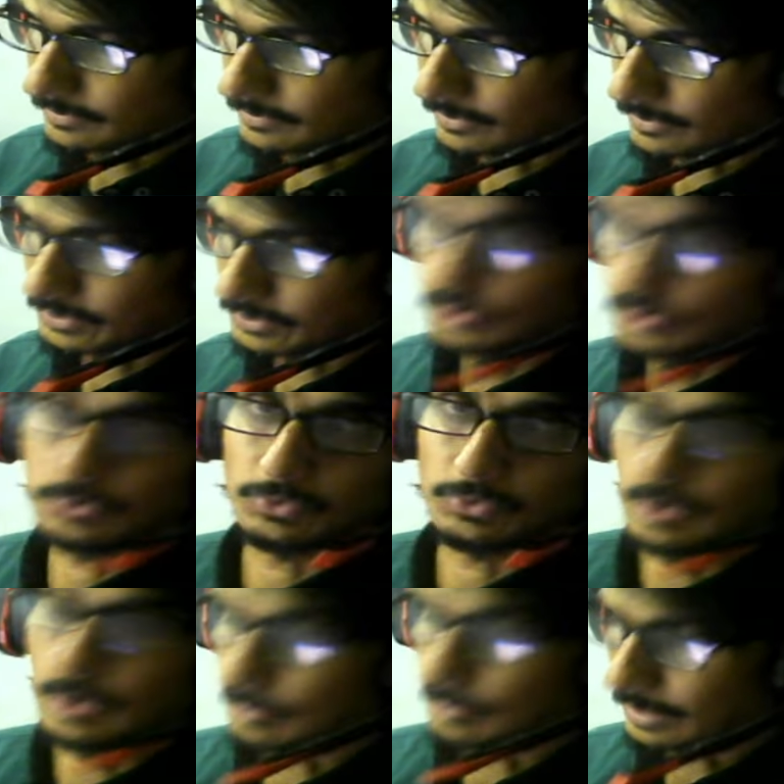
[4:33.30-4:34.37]
for
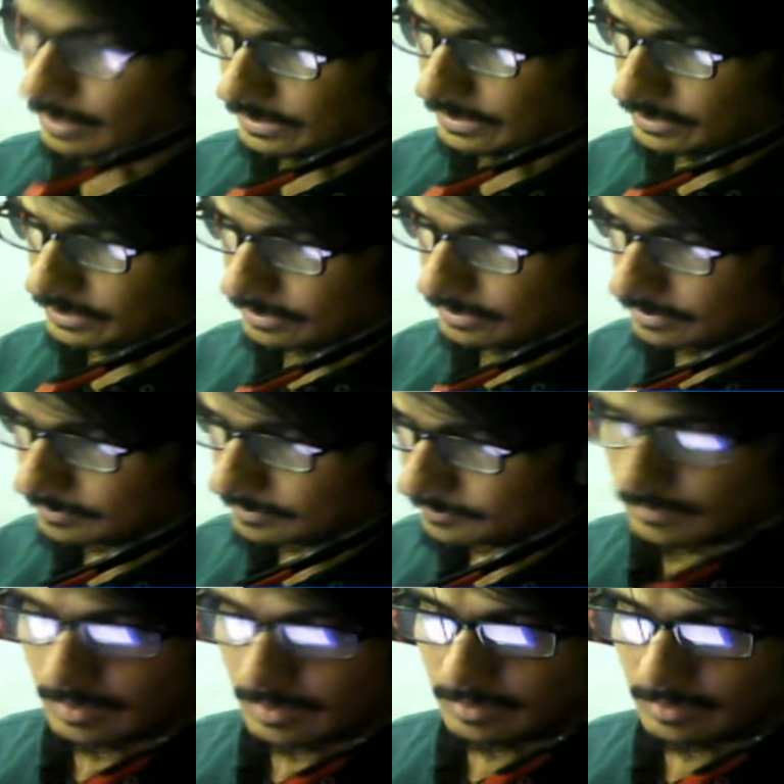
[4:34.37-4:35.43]
Suyu emulator
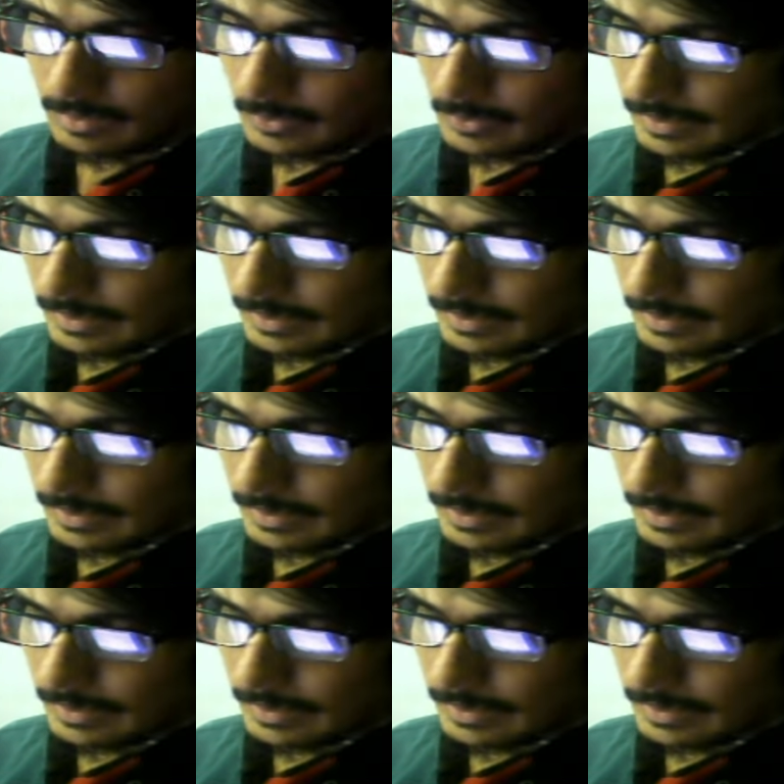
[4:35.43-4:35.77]
now i